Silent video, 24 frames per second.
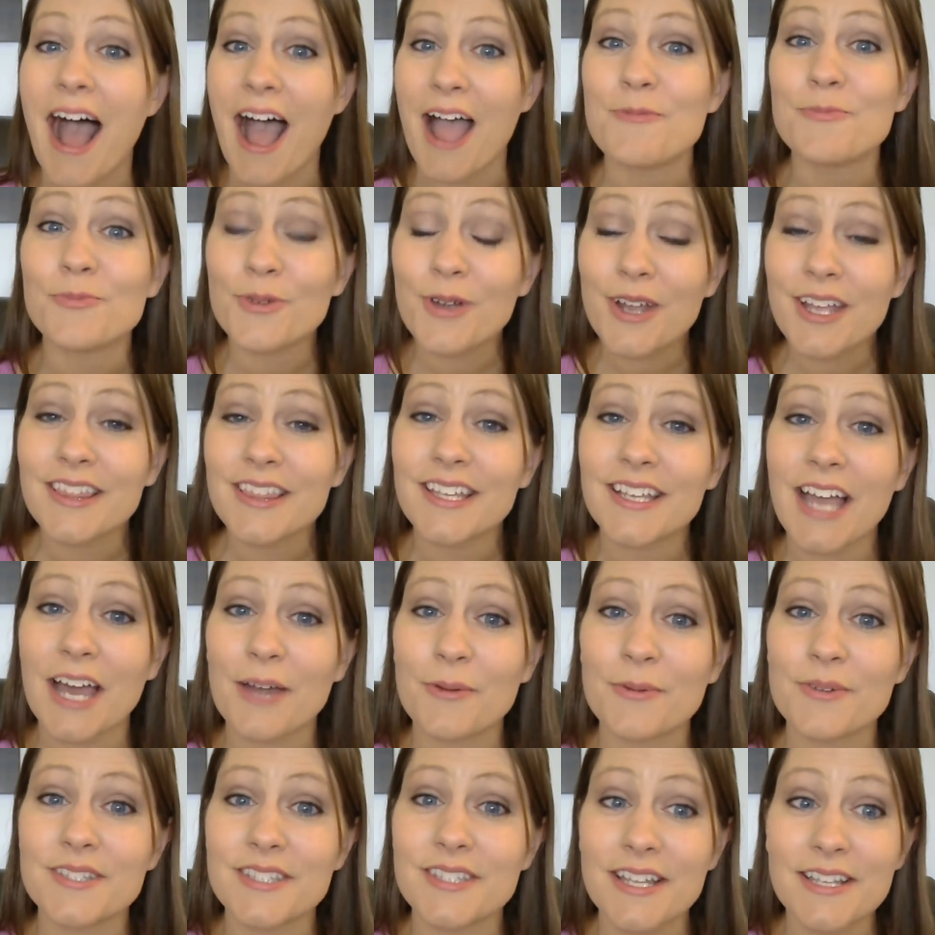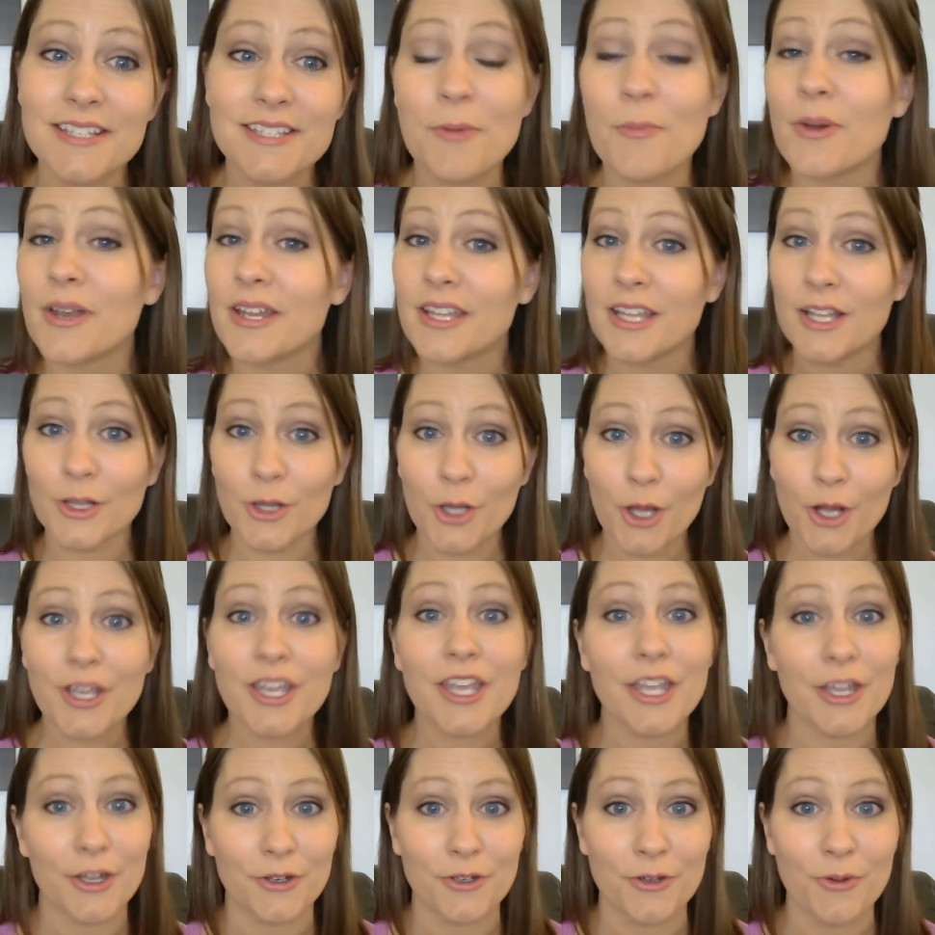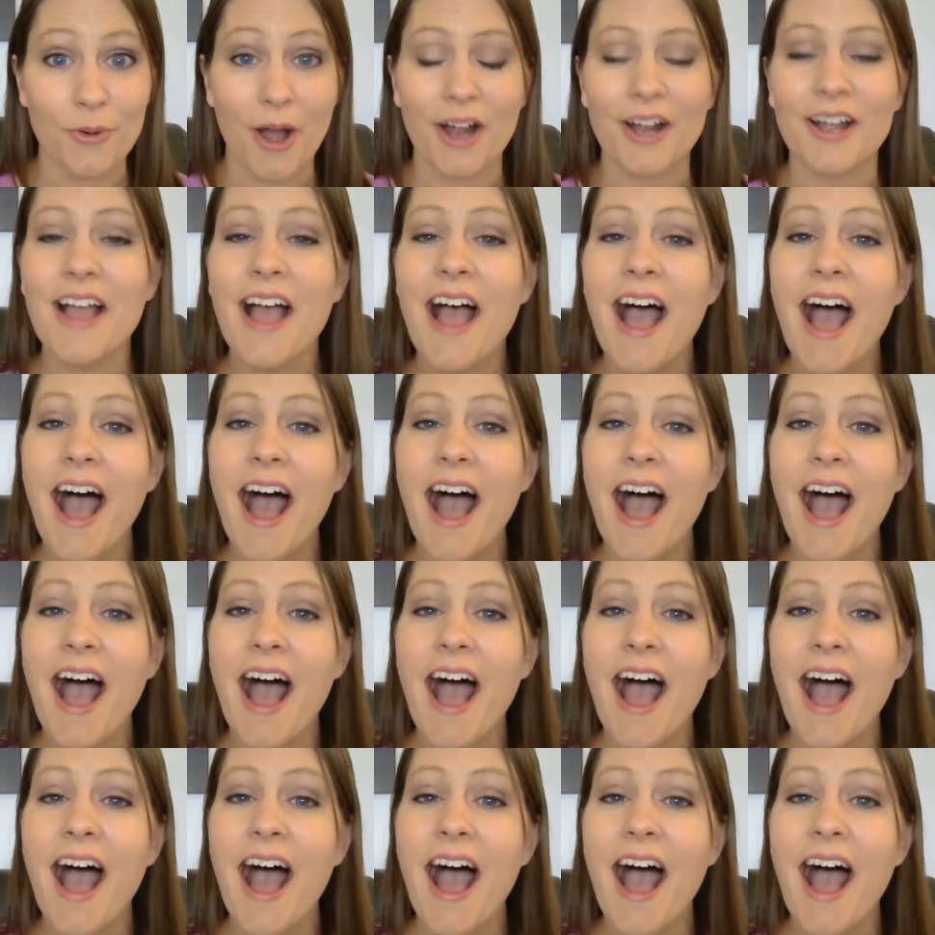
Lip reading: I prayed that God would send somebody and look, here you are.